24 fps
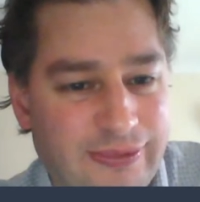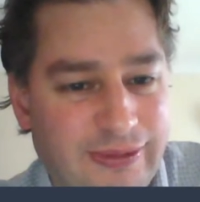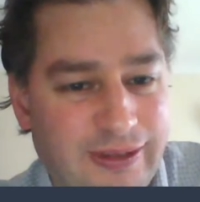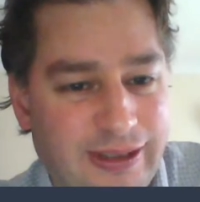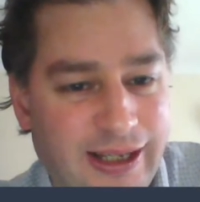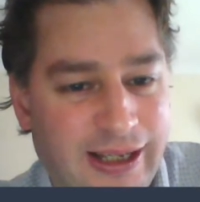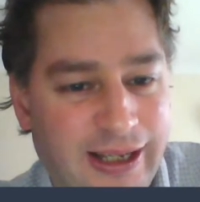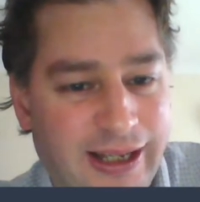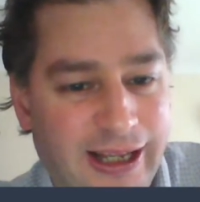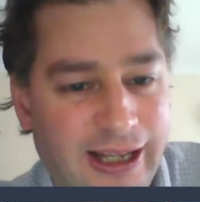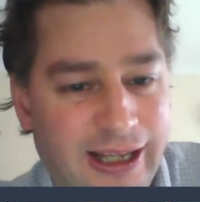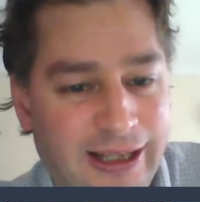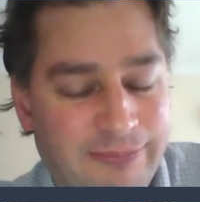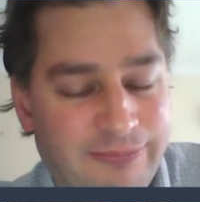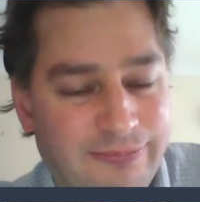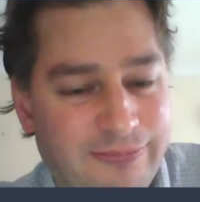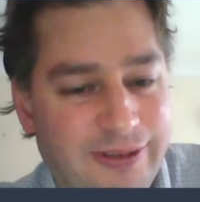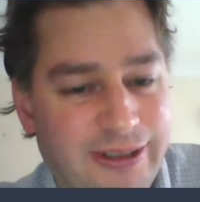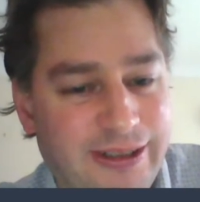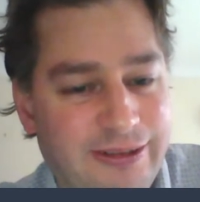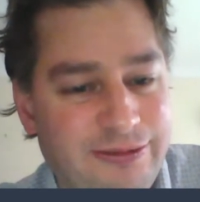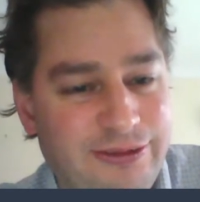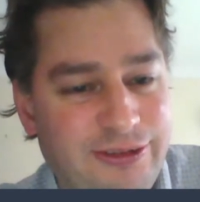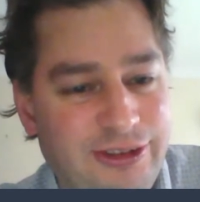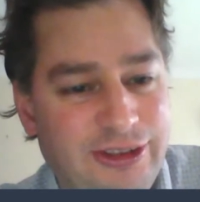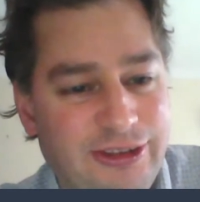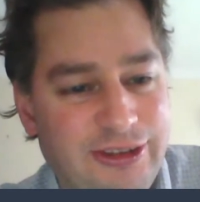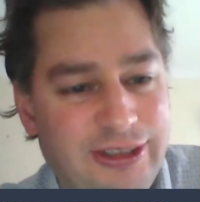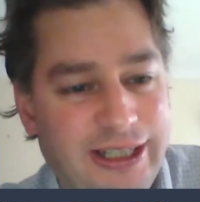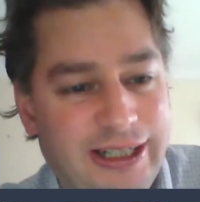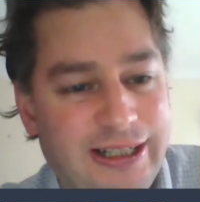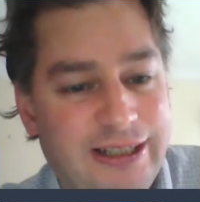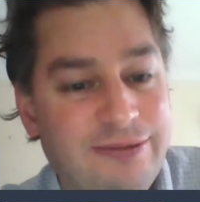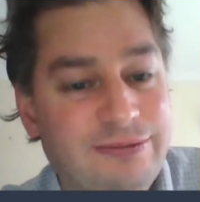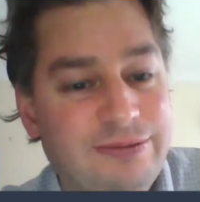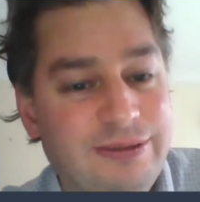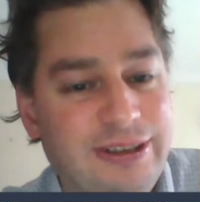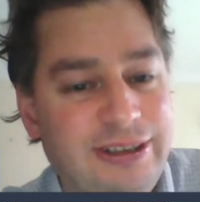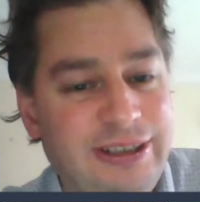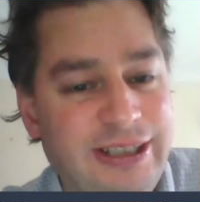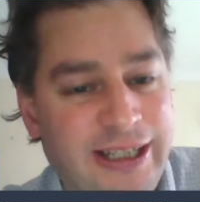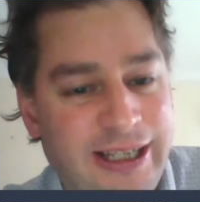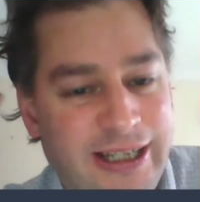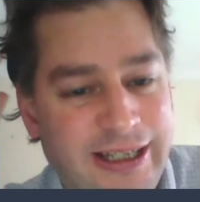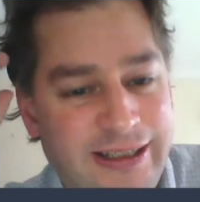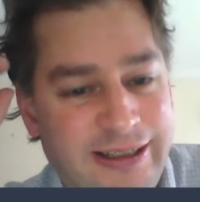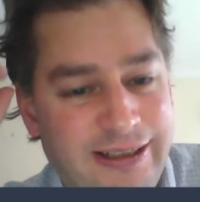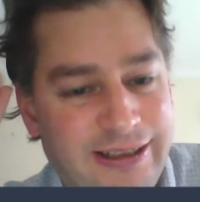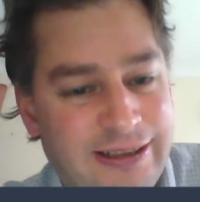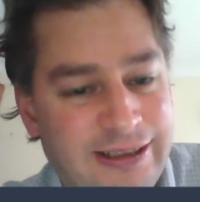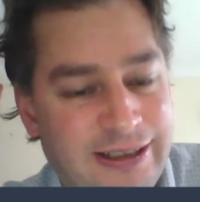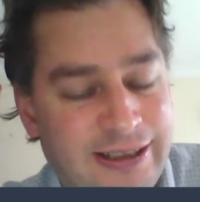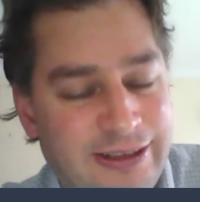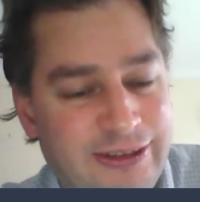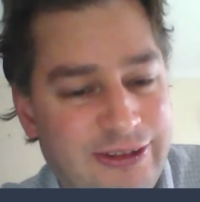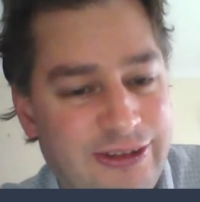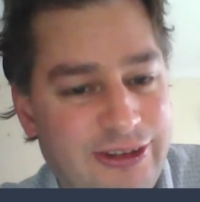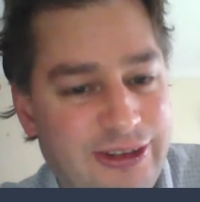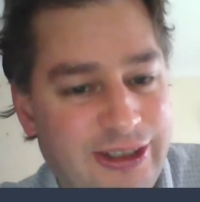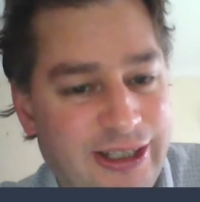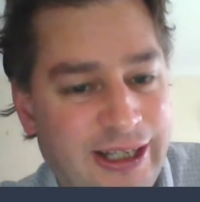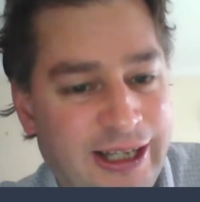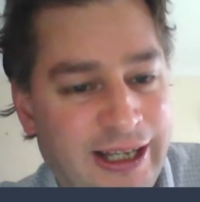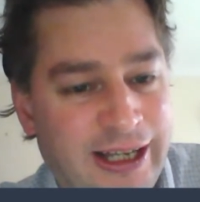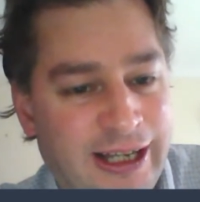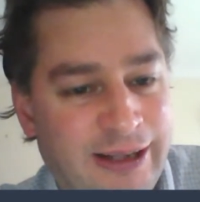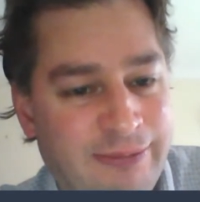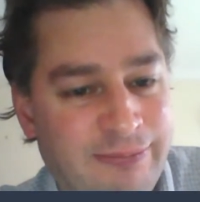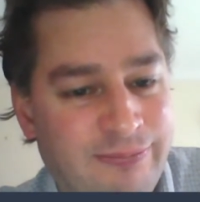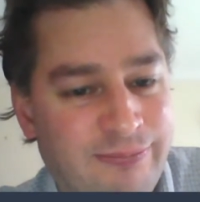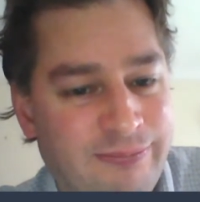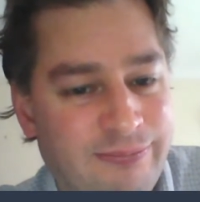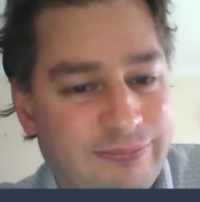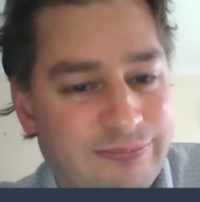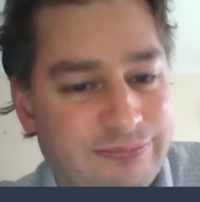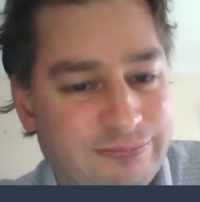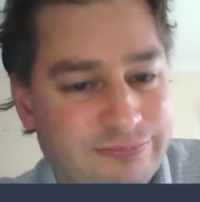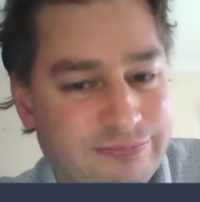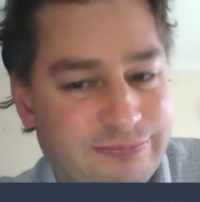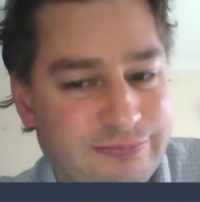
um, it was just getting ridiculous. Um,